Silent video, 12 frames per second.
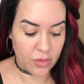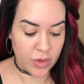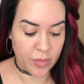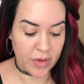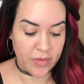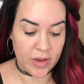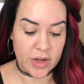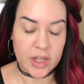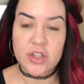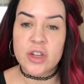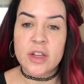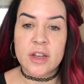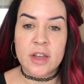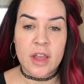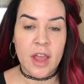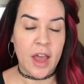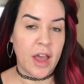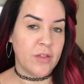with my foundation.
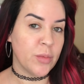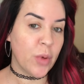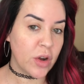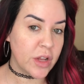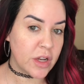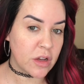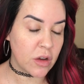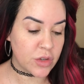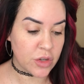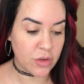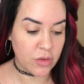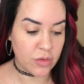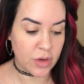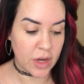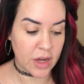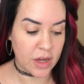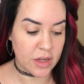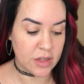I have a party to go to
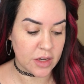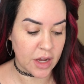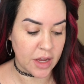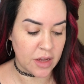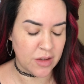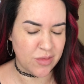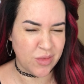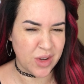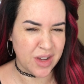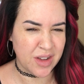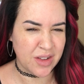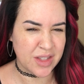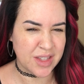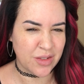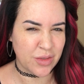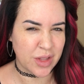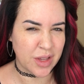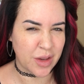tonight. Well, it's
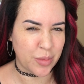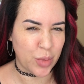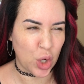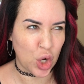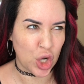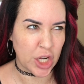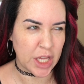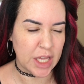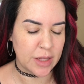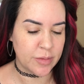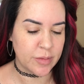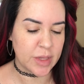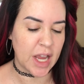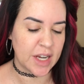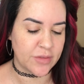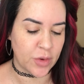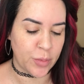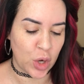not really a party,
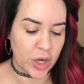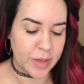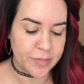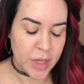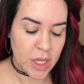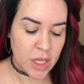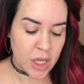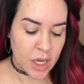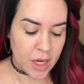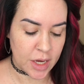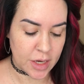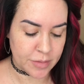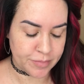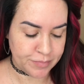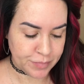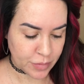kind of a party. Yeah,